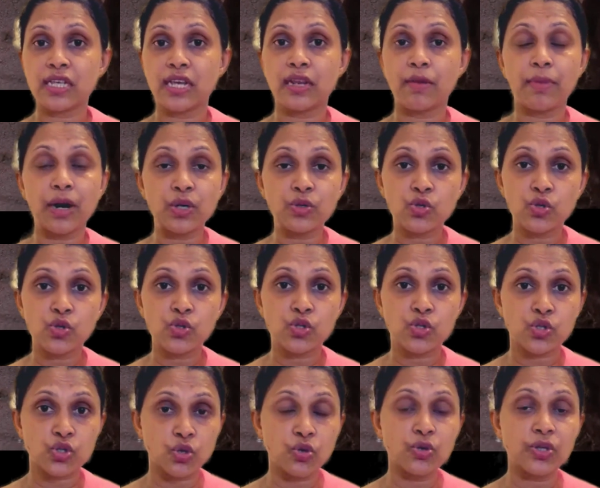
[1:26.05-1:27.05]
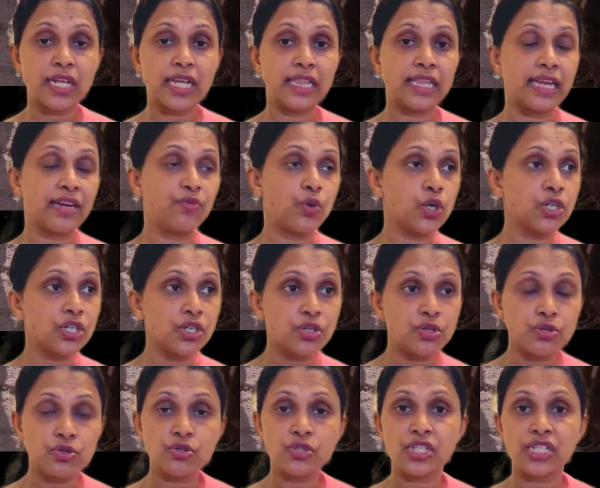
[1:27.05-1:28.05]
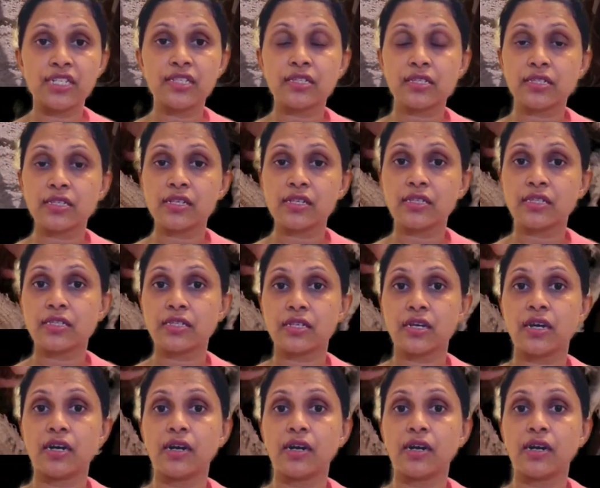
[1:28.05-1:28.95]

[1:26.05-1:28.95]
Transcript: and about to stone, and they wanted to know Jesus's